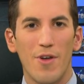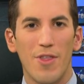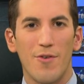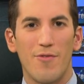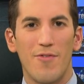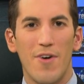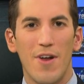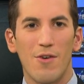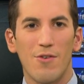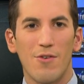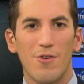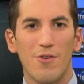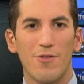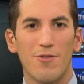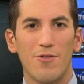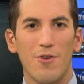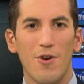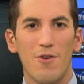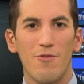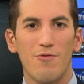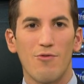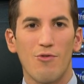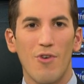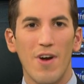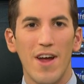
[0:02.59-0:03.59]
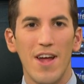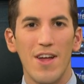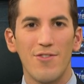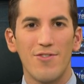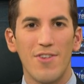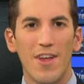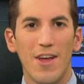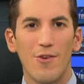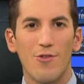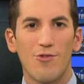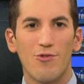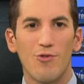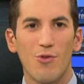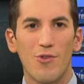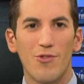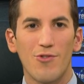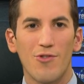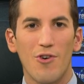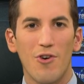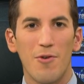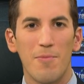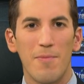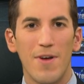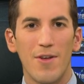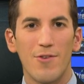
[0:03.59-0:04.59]
the Federal Reserve raising
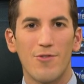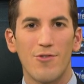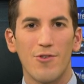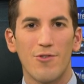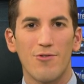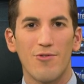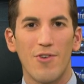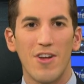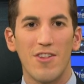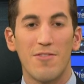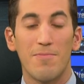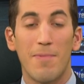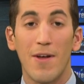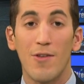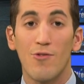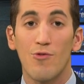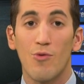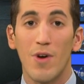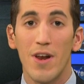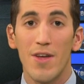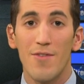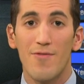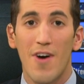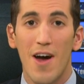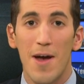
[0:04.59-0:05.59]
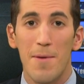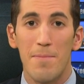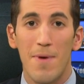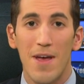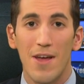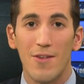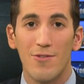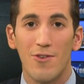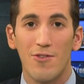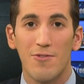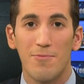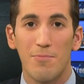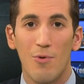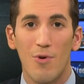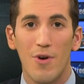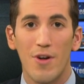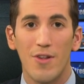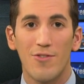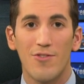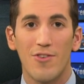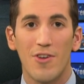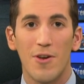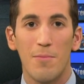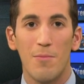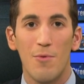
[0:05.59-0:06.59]
short-term interest rates by 25 basis
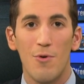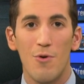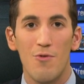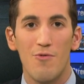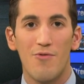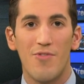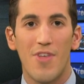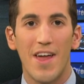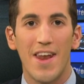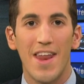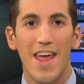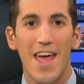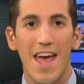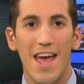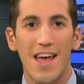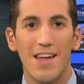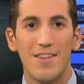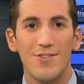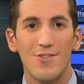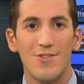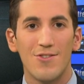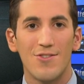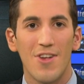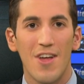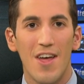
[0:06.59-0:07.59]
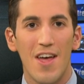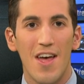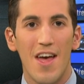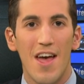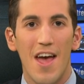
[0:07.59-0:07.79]
points in a move that ends